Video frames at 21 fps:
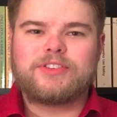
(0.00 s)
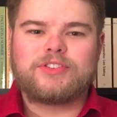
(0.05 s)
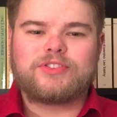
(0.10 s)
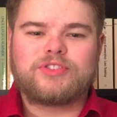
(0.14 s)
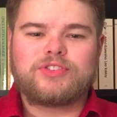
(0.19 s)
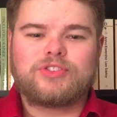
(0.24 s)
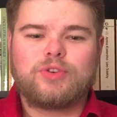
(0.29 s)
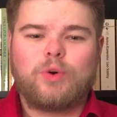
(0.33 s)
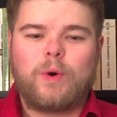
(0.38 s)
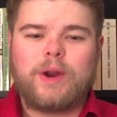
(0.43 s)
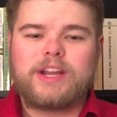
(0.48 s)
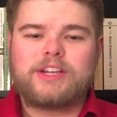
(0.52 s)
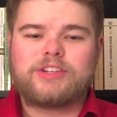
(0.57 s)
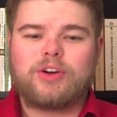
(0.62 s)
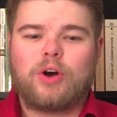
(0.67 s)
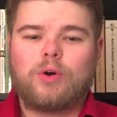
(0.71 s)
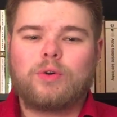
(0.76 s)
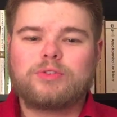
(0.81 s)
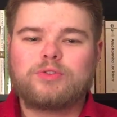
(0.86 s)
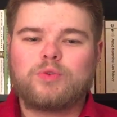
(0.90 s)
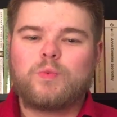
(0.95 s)
a story
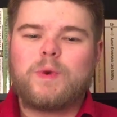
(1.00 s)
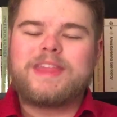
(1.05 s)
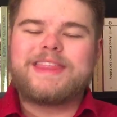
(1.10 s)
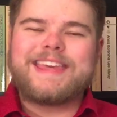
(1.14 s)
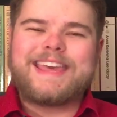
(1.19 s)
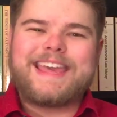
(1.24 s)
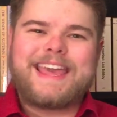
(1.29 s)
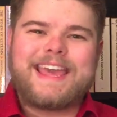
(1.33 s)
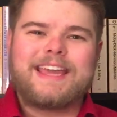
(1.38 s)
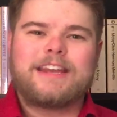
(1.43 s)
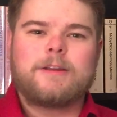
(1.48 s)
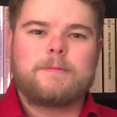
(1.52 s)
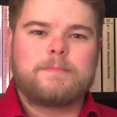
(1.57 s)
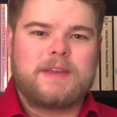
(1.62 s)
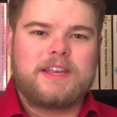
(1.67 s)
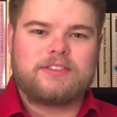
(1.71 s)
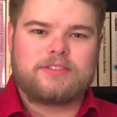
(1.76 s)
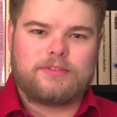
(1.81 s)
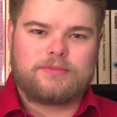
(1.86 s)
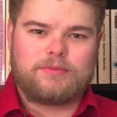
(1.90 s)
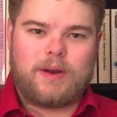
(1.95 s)
told within a
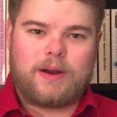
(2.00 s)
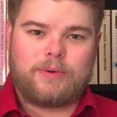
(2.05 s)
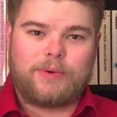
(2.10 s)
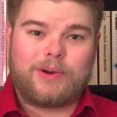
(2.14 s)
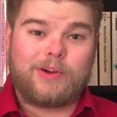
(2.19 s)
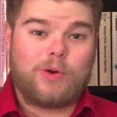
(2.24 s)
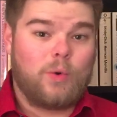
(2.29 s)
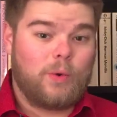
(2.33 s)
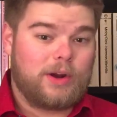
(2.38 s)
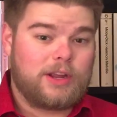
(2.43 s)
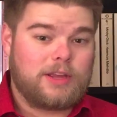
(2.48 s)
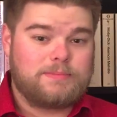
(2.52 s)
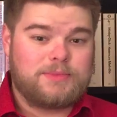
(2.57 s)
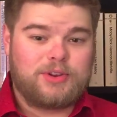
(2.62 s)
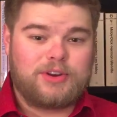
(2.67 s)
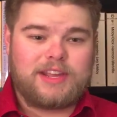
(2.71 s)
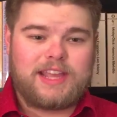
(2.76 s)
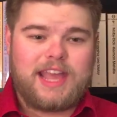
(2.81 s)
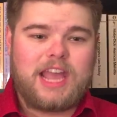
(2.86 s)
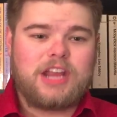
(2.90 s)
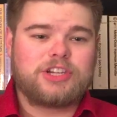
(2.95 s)
piece of rhetoric or
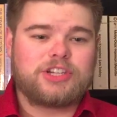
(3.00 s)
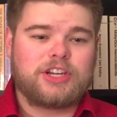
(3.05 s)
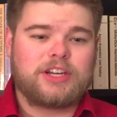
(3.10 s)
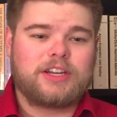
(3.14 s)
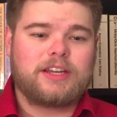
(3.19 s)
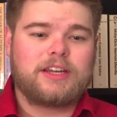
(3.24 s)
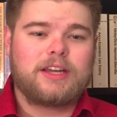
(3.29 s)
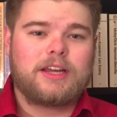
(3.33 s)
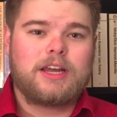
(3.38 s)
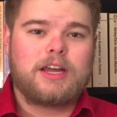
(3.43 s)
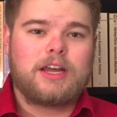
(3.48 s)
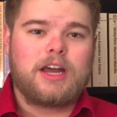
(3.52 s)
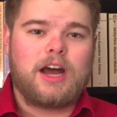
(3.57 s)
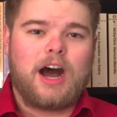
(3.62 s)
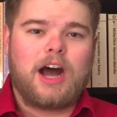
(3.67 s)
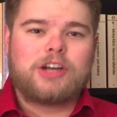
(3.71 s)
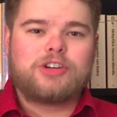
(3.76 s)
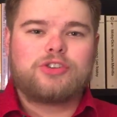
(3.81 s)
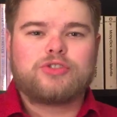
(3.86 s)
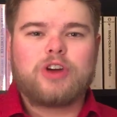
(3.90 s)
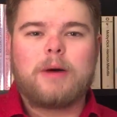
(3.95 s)
communication.
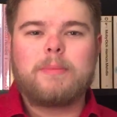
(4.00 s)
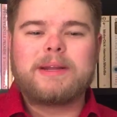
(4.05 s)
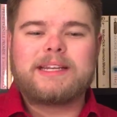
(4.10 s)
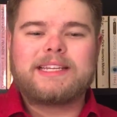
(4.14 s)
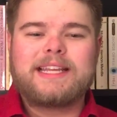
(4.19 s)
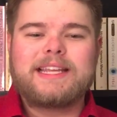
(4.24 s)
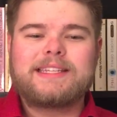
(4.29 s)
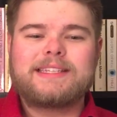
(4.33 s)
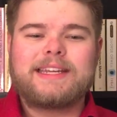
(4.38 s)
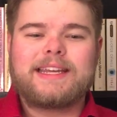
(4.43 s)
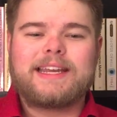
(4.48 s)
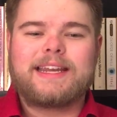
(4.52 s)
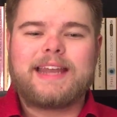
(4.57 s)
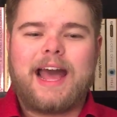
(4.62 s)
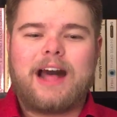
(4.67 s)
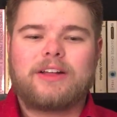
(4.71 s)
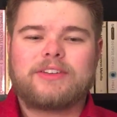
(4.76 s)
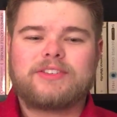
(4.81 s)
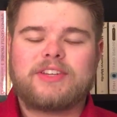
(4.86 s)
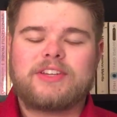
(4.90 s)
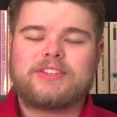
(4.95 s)
A dramatistic
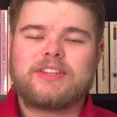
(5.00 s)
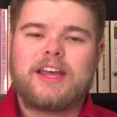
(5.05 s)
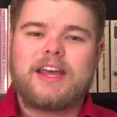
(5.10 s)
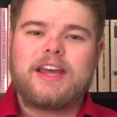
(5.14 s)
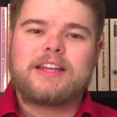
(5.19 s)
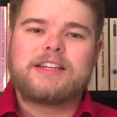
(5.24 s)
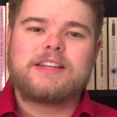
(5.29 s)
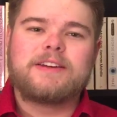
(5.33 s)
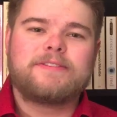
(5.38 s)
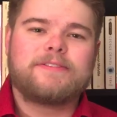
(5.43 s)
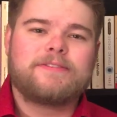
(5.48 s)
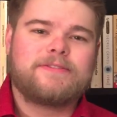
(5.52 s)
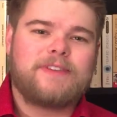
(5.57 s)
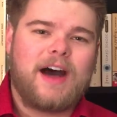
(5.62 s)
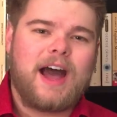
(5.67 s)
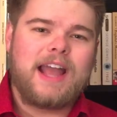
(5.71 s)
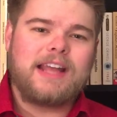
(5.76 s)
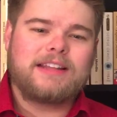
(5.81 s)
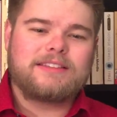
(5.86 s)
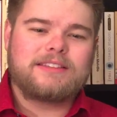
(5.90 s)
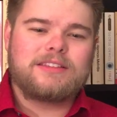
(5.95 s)
analysis
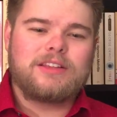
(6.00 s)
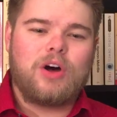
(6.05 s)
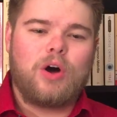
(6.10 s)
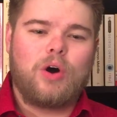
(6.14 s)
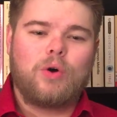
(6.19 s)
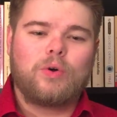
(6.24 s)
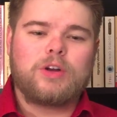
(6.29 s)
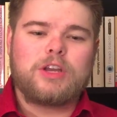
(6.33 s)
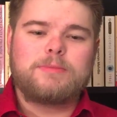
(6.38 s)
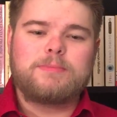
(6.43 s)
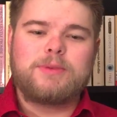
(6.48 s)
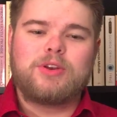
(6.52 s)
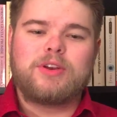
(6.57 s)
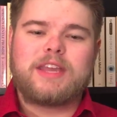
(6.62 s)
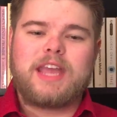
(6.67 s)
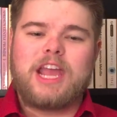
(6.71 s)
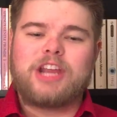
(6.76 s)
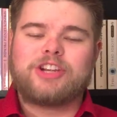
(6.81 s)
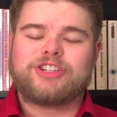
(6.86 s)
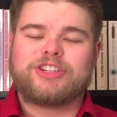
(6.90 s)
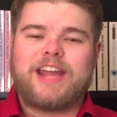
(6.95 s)
defines the whole
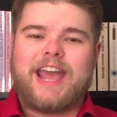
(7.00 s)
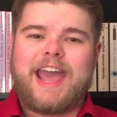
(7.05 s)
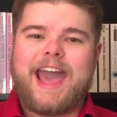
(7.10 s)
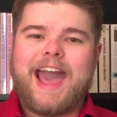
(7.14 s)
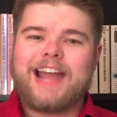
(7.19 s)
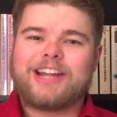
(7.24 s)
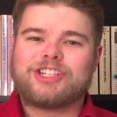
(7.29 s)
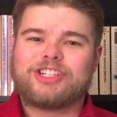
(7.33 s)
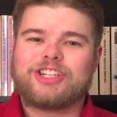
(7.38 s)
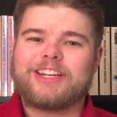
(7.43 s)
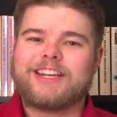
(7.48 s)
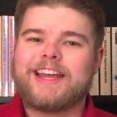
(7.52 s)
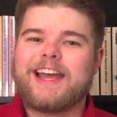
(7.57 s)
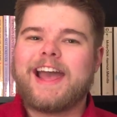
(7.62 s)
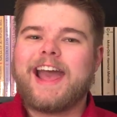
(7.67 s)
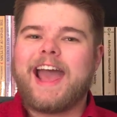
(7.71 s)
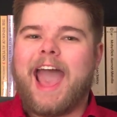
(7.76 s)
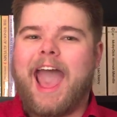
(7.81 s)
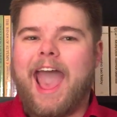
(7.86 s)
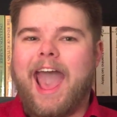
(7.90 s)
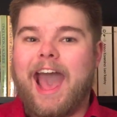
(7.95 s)
communication action
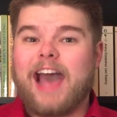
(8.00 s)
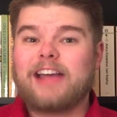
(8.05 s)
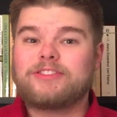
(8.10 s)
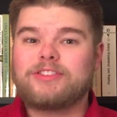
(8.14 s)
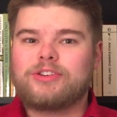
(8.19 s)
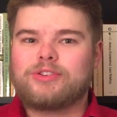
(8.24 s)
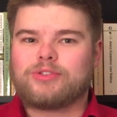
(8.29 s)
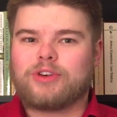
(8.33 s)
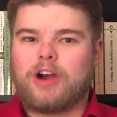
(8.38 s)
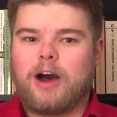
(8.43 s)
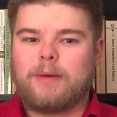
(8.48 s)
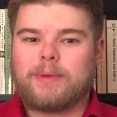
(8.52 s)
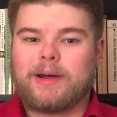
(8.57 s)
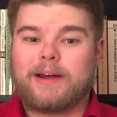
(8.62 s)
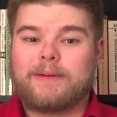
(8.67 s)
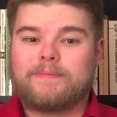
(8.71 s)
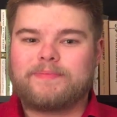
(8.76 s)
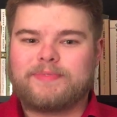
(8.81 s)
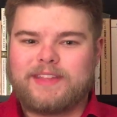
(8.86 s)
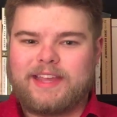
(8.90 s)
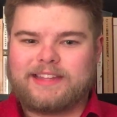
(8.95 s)
as a
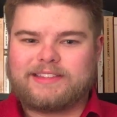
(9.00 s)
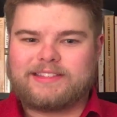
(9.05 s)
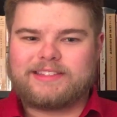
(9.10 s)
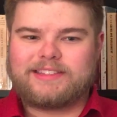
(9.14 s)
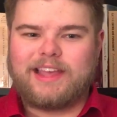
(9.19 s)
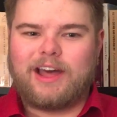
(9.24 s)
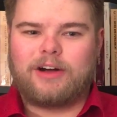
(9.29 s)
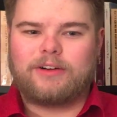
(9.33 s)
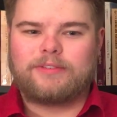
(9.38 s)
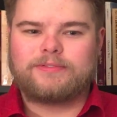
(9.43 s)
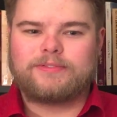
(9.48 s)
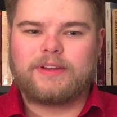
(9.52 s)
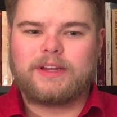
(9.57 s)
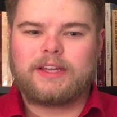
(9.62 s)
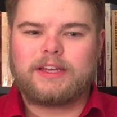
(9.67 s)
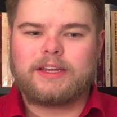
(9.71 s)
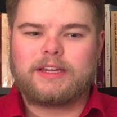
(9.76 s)
drama itself.